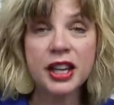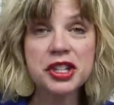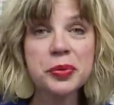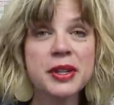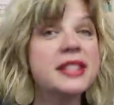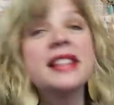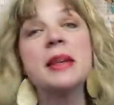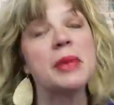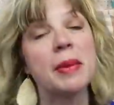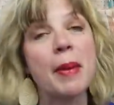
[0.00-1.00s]
I just want to say
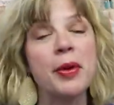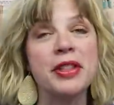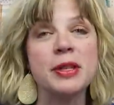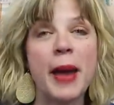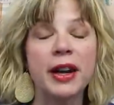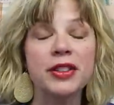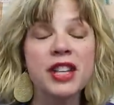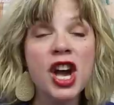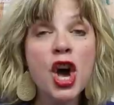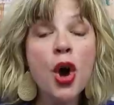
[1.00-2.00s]
something about both these
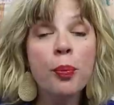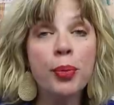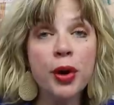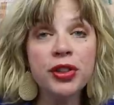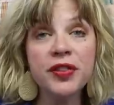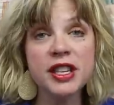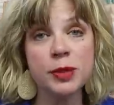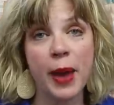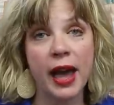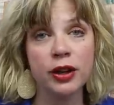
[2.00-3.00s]
patterns. Both of
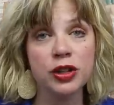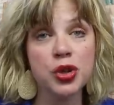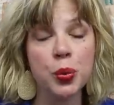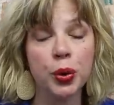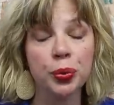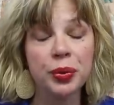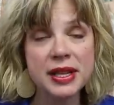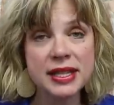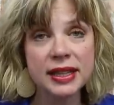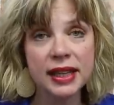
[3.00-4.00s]
these patterns were
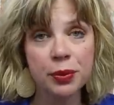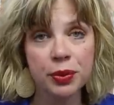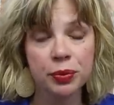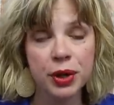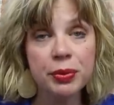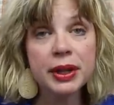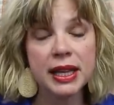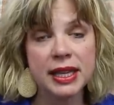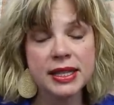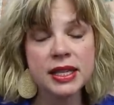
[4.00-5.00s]
recently
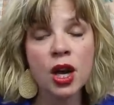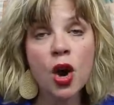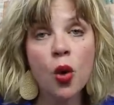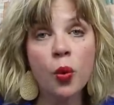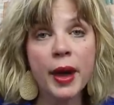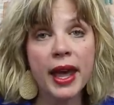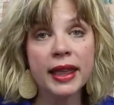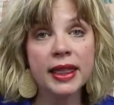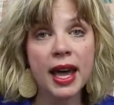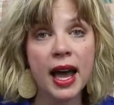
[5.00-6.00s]
re-released
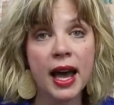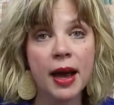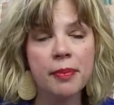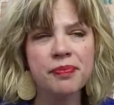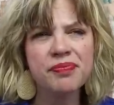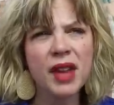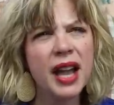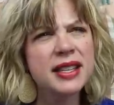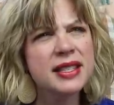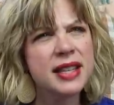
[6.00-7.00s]
with um,
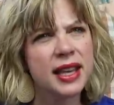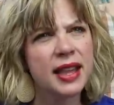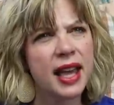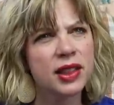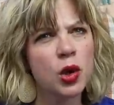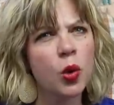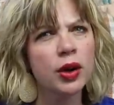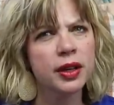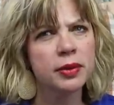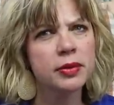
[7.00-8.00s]
I say that. The
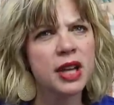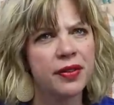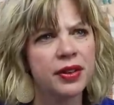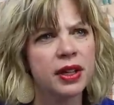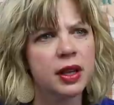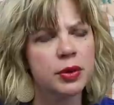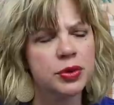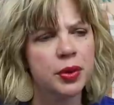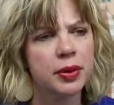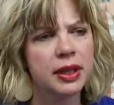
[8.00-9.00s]
Orchid definitely
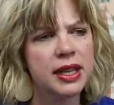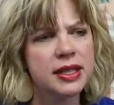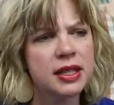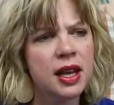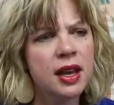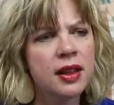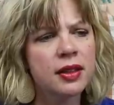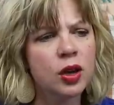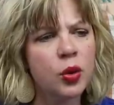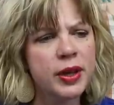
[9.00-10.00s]
was re-released.
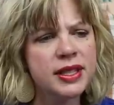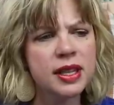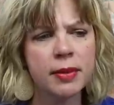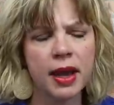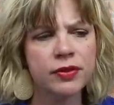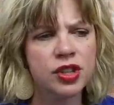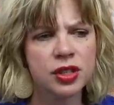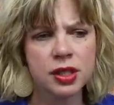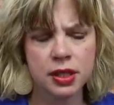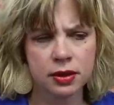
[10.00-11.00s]
The Quincy may have
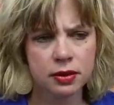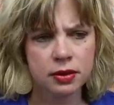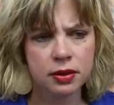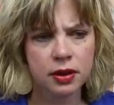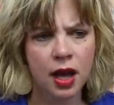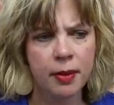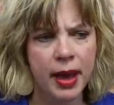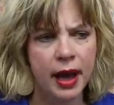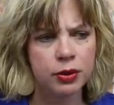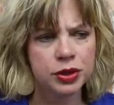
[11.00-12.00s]
just come
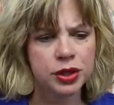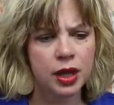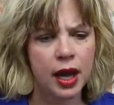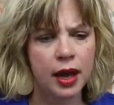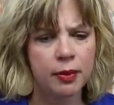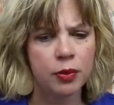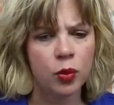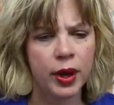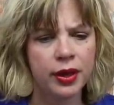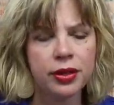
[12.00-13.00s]
out
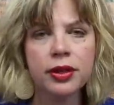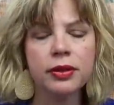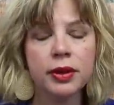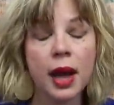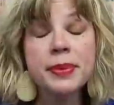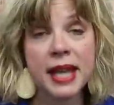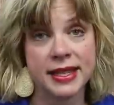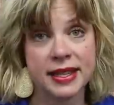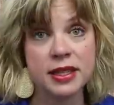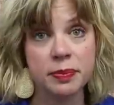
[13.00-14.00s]
um, with cup
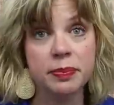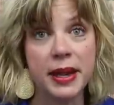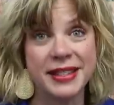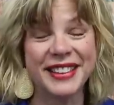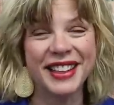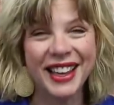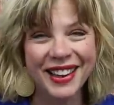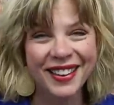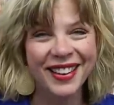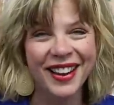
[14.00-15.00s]
sizes,
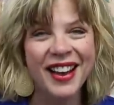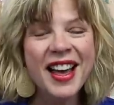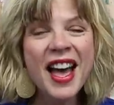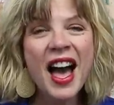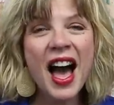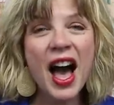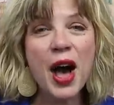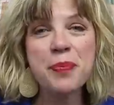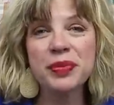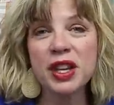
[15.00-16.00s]
basically.
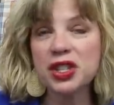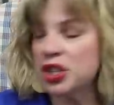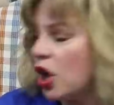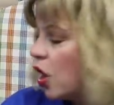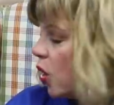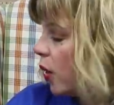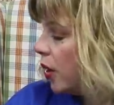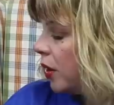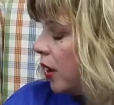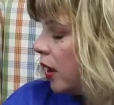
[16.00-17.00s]
um,
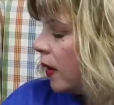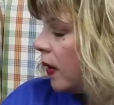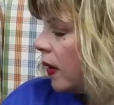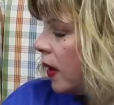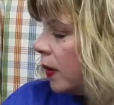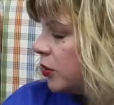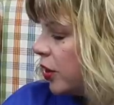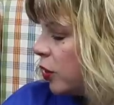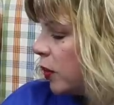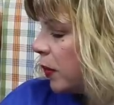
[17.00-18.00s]
so
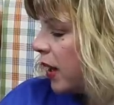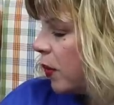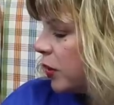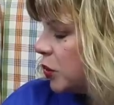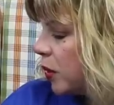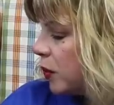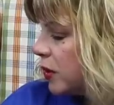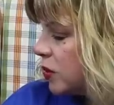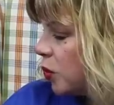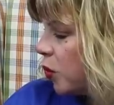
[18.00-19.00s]
try to remember now which one
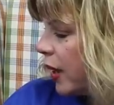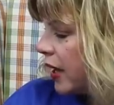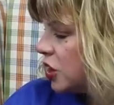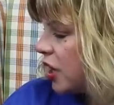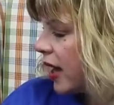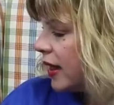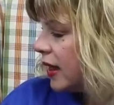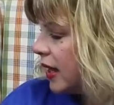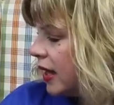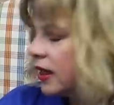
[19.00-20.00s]
was which. I
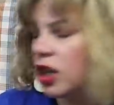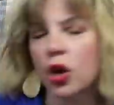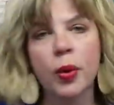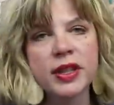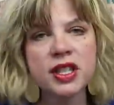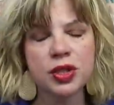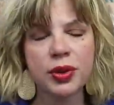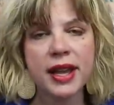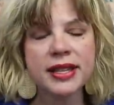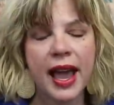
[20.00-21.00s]
think the Quincy
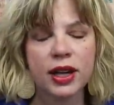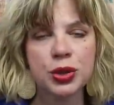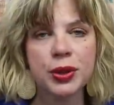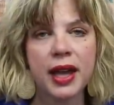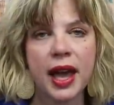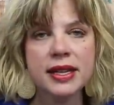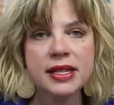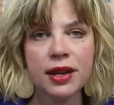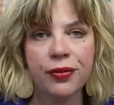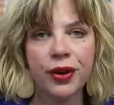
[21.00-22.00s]
dress actually
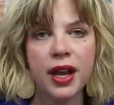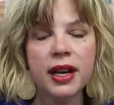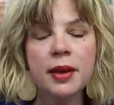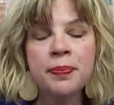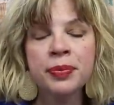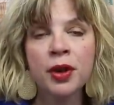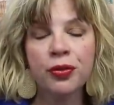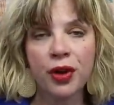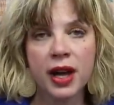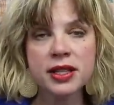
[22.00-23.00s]
had different
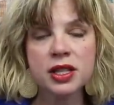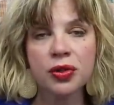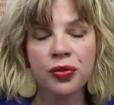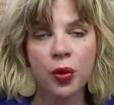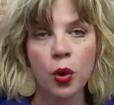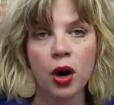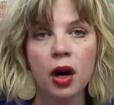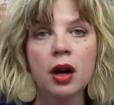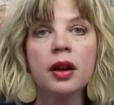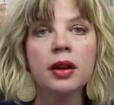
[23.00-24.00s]
fronts
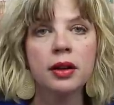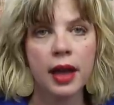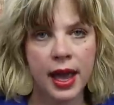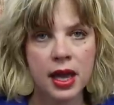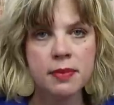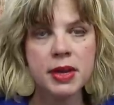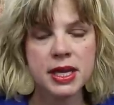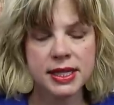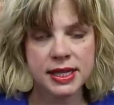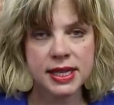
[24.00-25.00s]
for A,
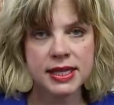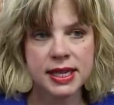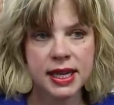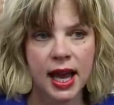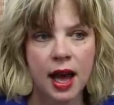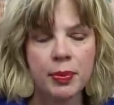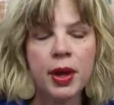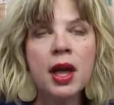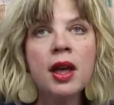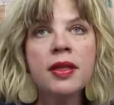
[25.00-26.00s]
B, C, D
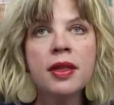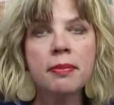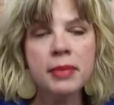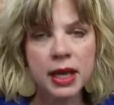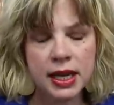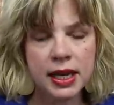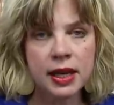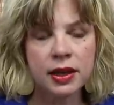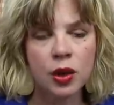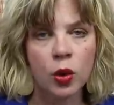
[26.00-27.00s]
cup. The
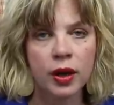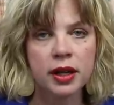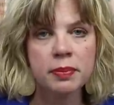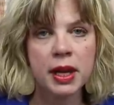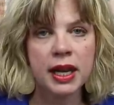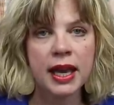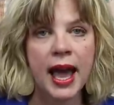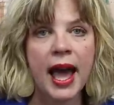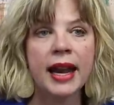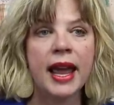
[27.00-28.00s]
midi, the Orchid midi
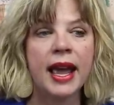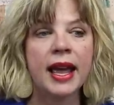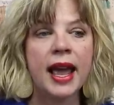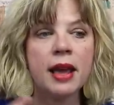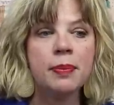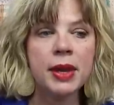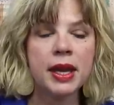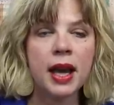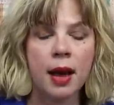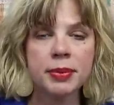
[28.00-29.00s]
had a
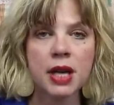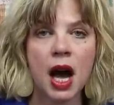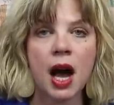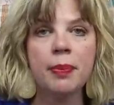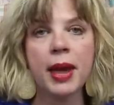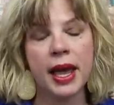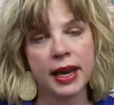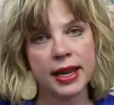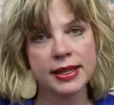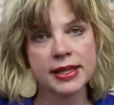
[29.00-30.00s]
AB cup top
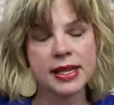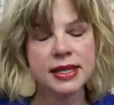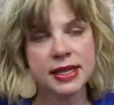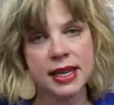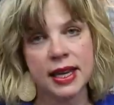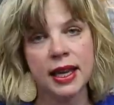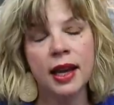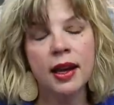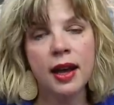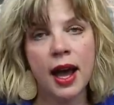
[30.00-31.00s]
and a CD
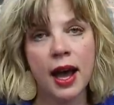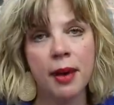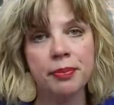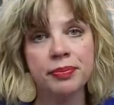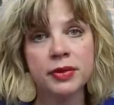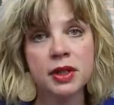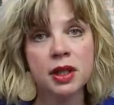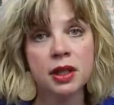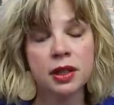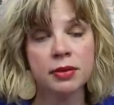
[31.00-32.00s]
um,
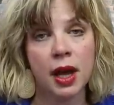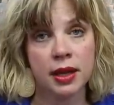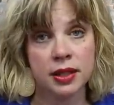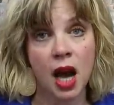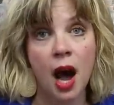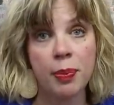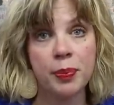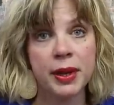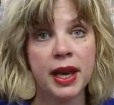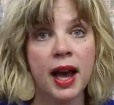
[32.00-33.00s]
uh,
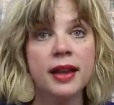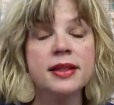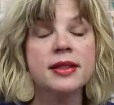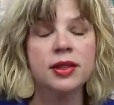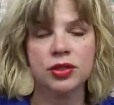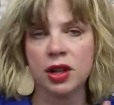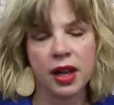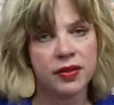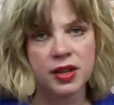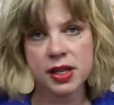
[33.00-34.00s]
top because there's a
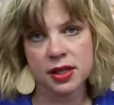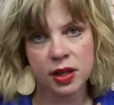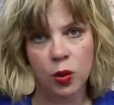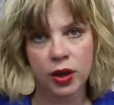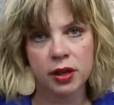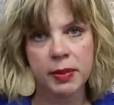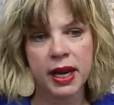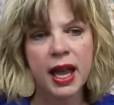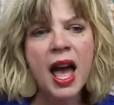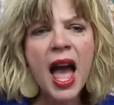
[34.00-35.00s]
lot of ease in the Orchid
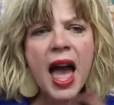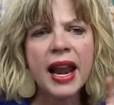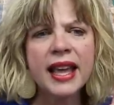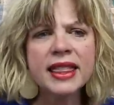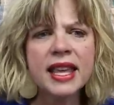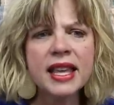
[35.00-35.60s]
Mini. And I